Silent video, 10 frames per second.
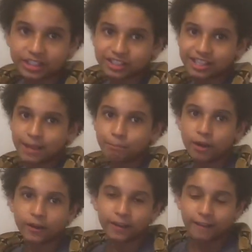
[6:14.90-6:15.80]
reach that
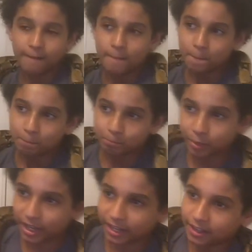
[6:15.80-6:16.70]
point,
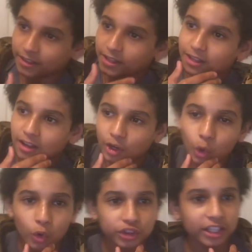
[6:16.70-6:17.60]
but a
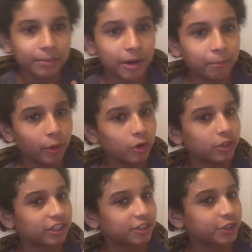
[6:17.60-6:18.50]
cool thing about
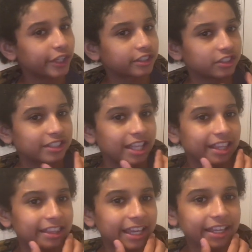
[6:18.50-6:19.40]
boa constrictors is
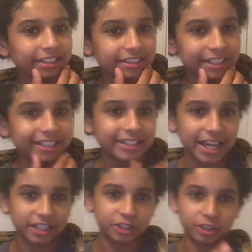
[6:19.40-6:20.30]
that they could
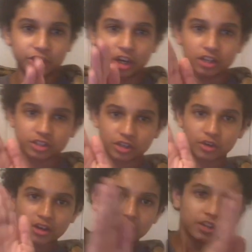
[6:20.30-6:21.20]
detach the jaw,
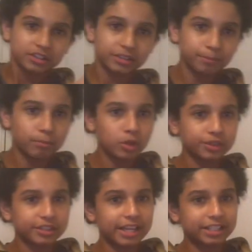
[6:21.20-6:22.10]
so
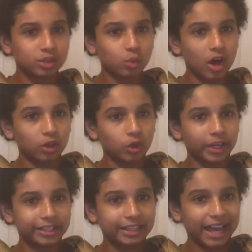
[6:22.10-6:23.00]
most snakes swallow
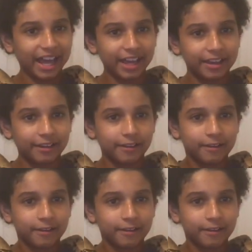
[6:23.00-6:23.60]
like that,